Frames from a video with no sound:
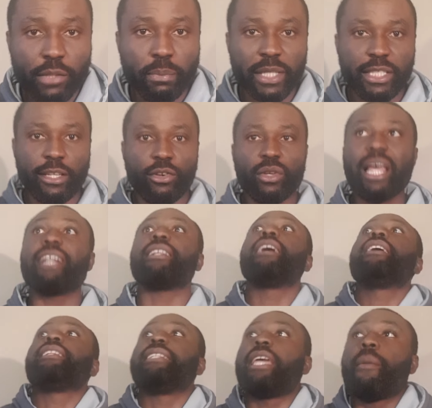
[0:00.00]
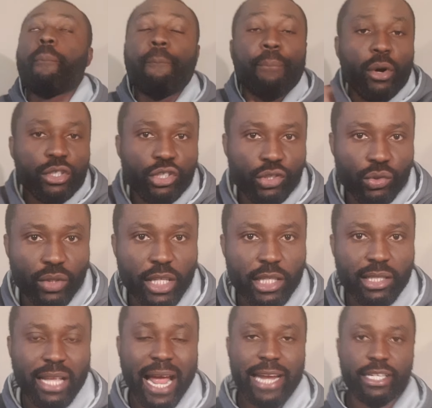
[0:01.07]
particular, they bought to
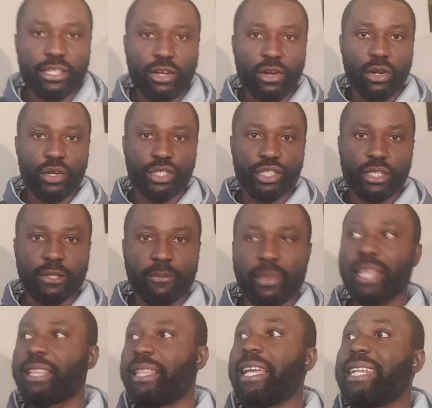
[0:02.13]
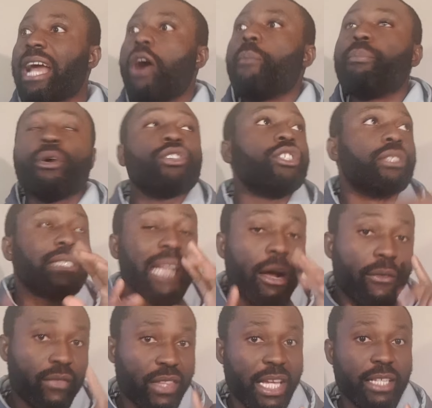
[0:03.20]
this ideology. They now bought,
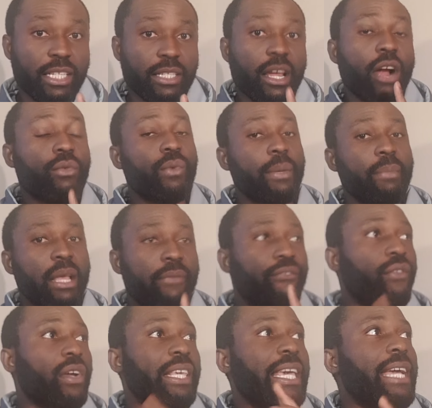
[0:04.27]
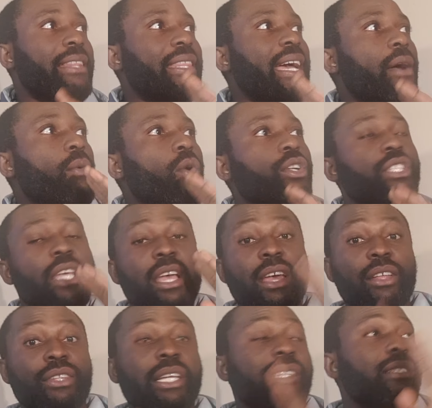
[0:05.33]
now they did not forget that what
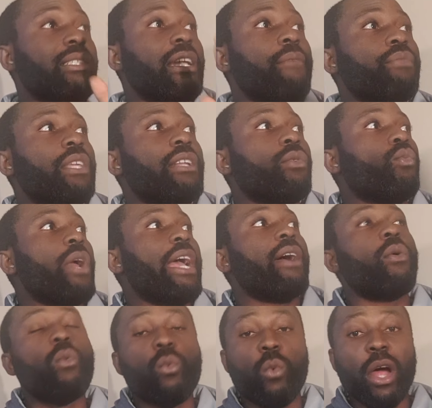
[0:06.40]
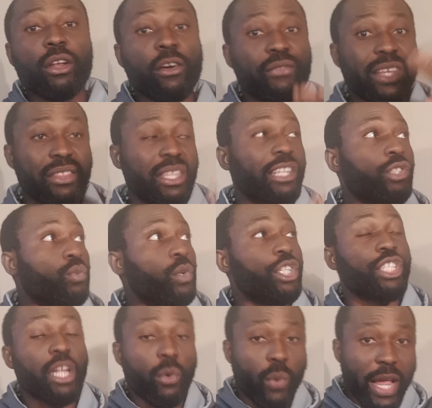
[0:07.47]
this same thing were one of the things
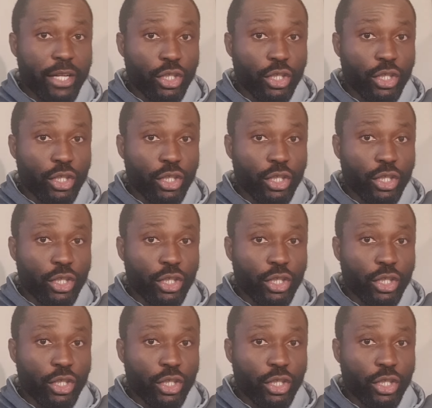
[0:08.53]
which they were